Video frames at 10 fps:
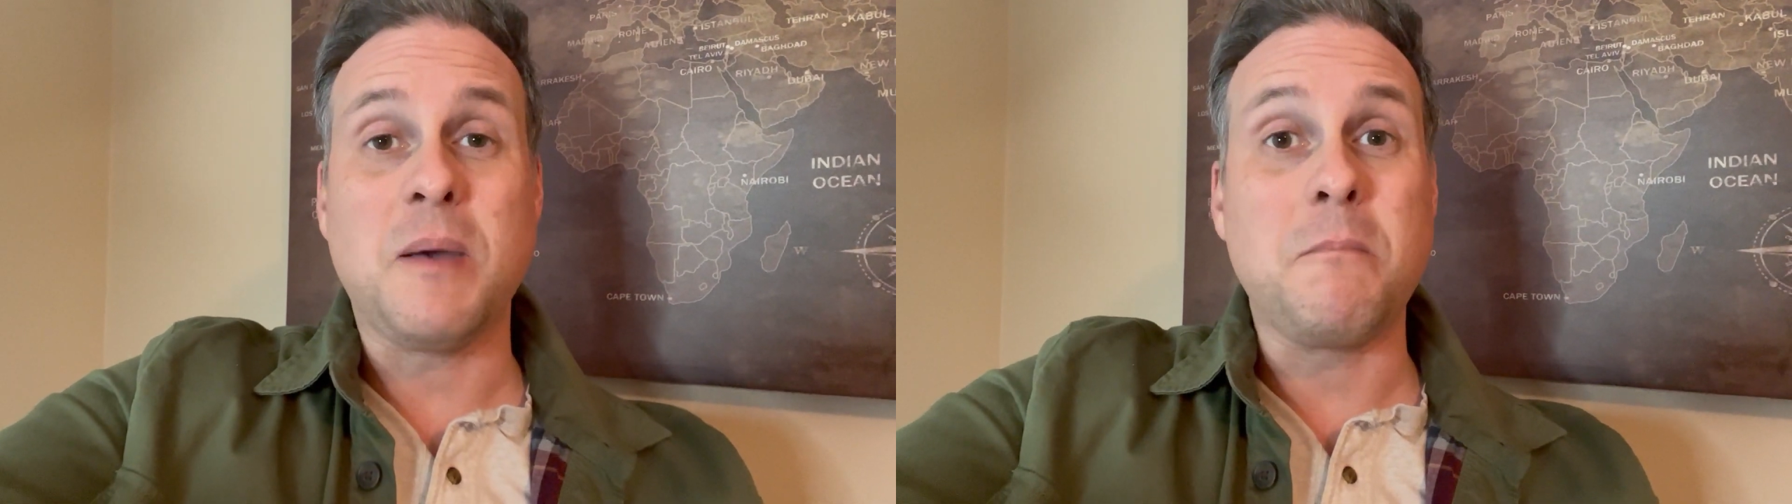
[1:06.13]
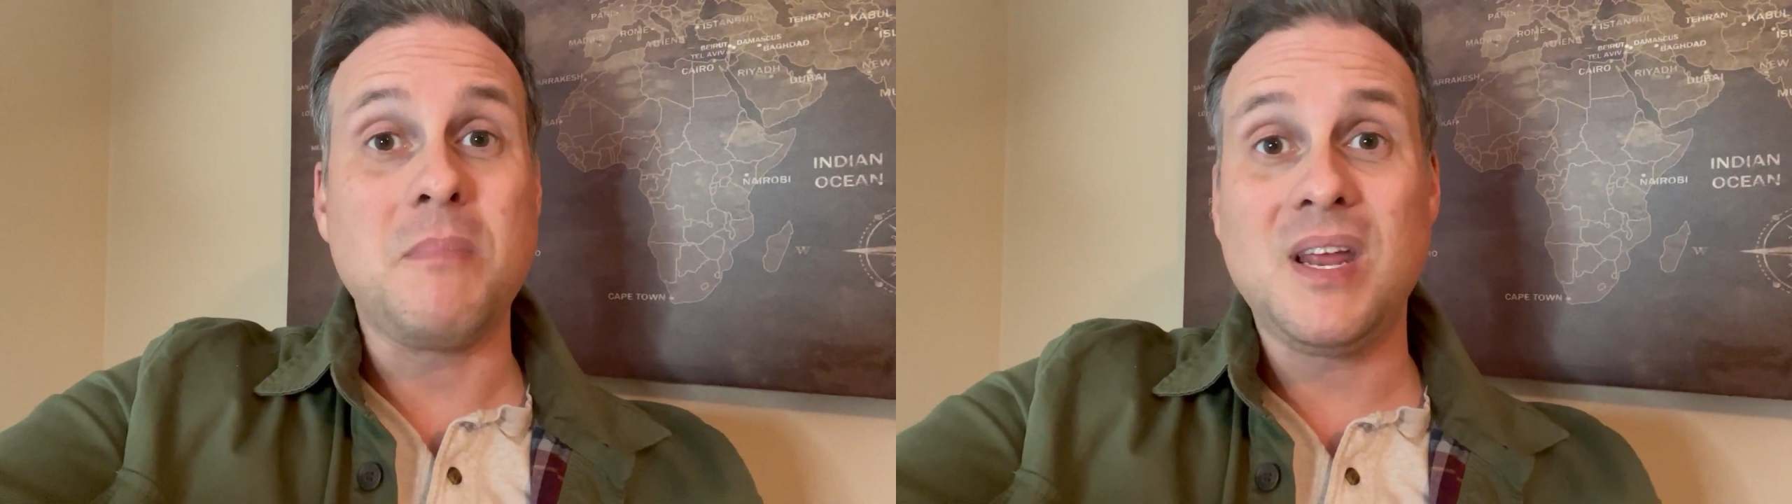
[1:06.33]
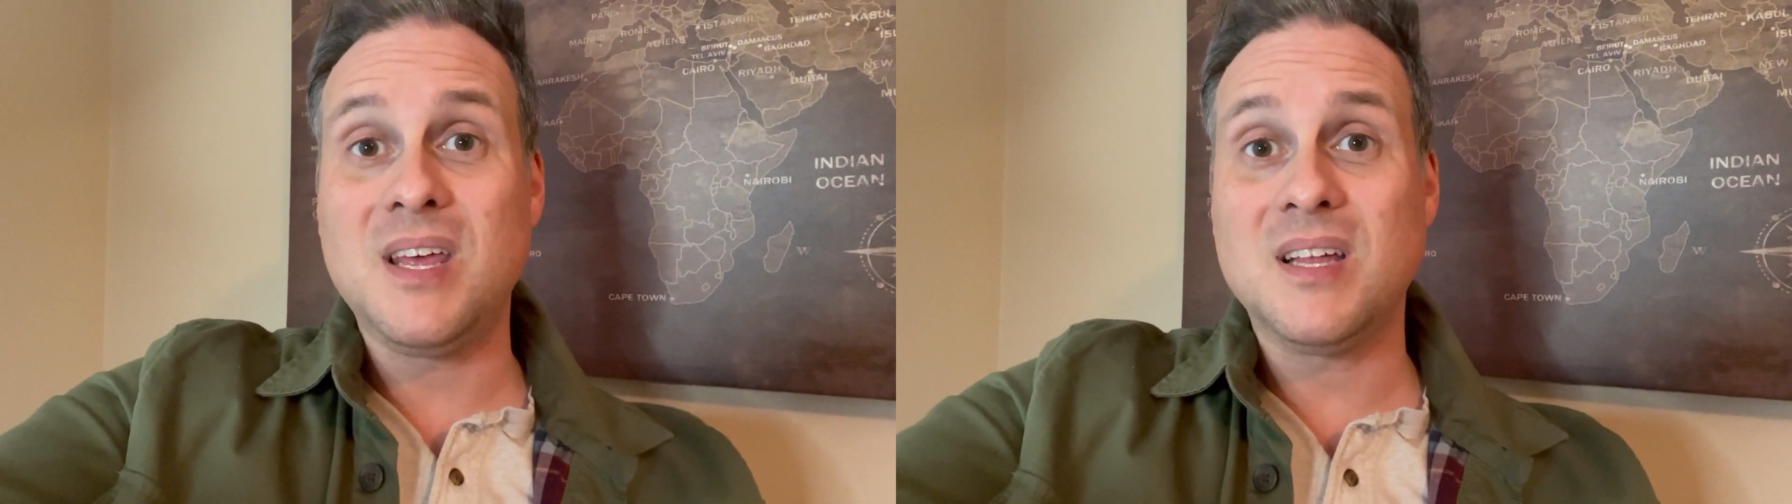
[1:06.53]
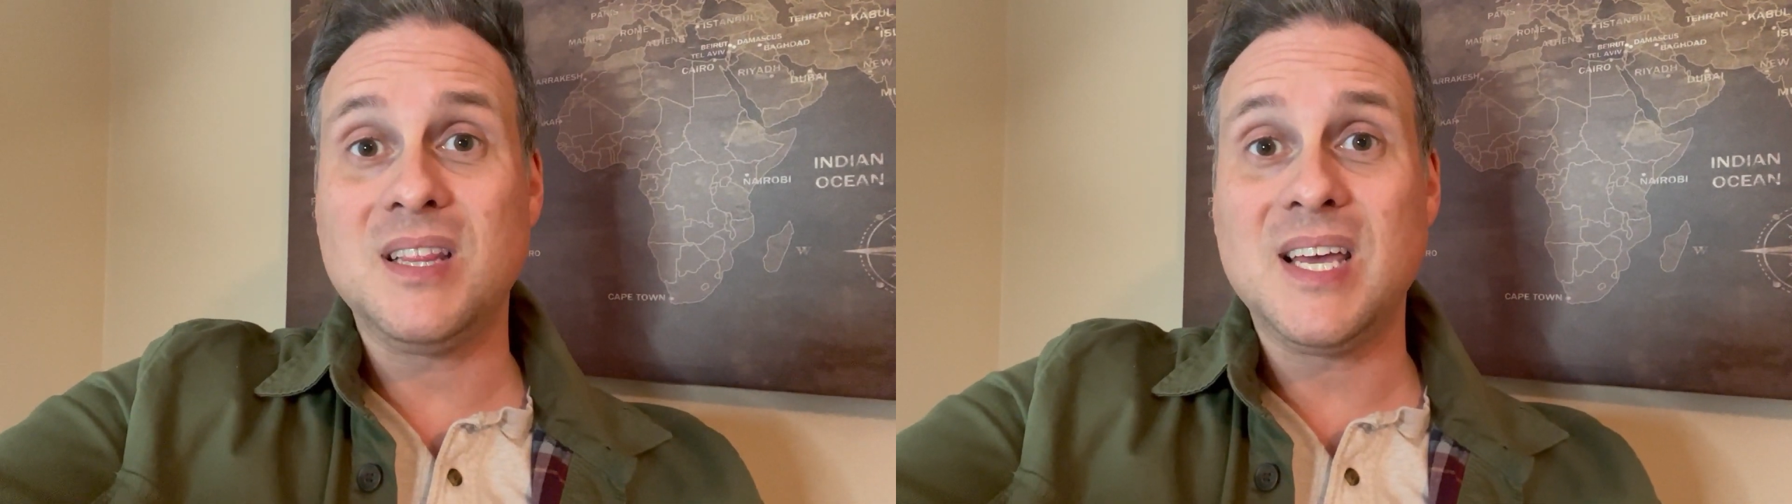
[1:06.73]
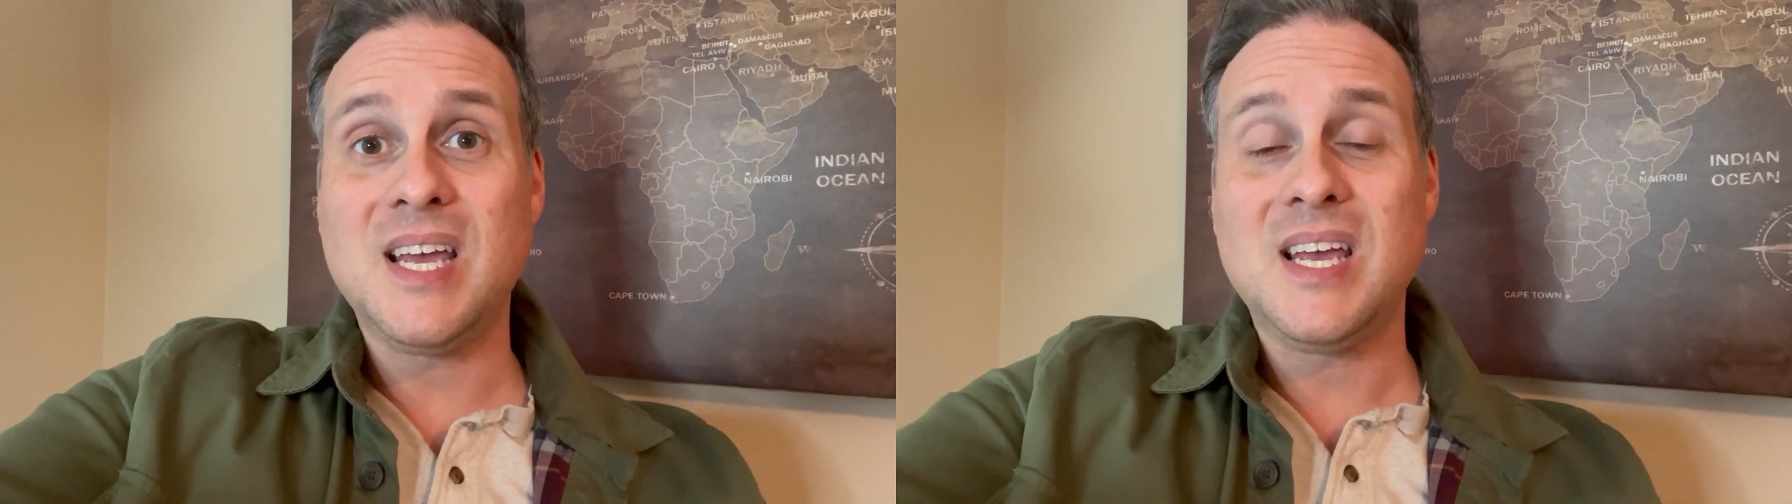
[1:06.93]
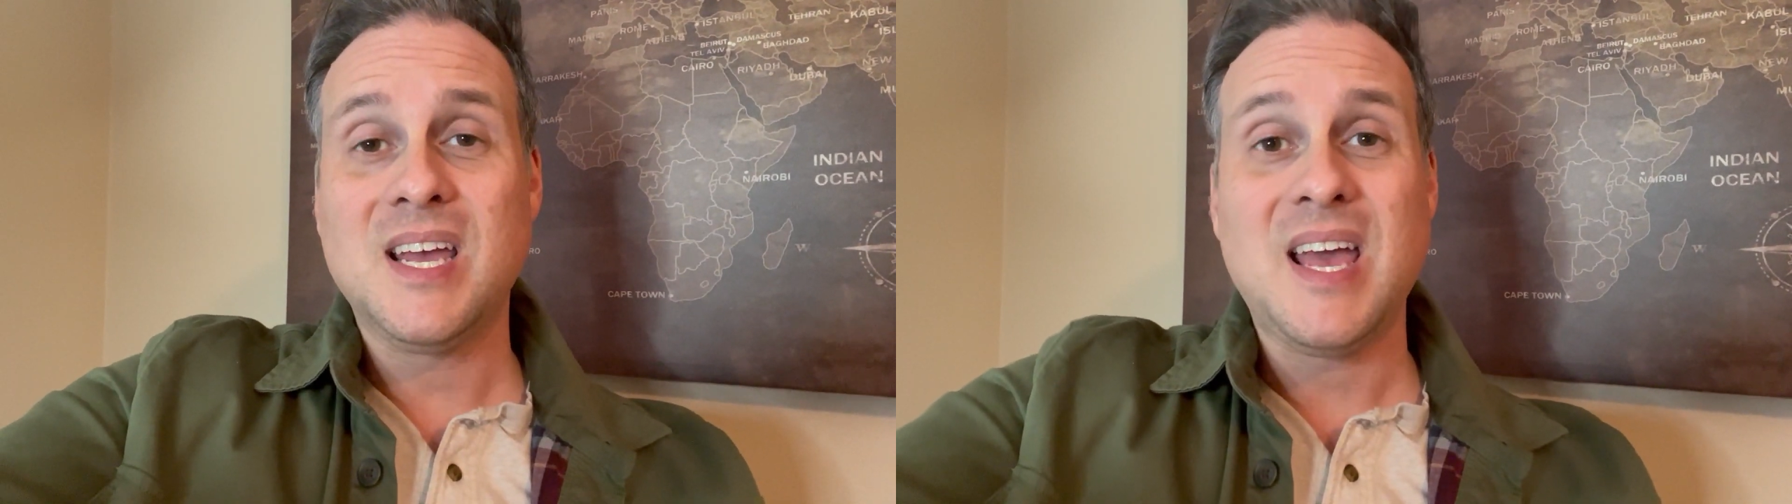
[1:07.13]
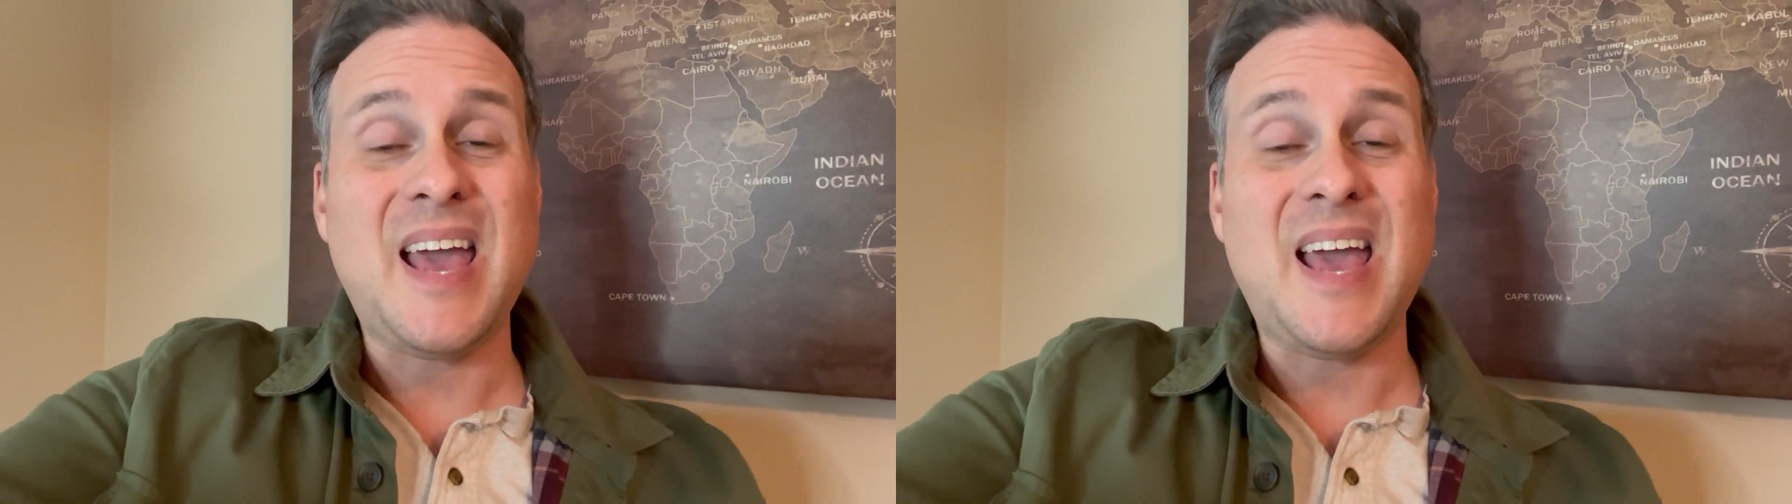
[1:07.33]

immediately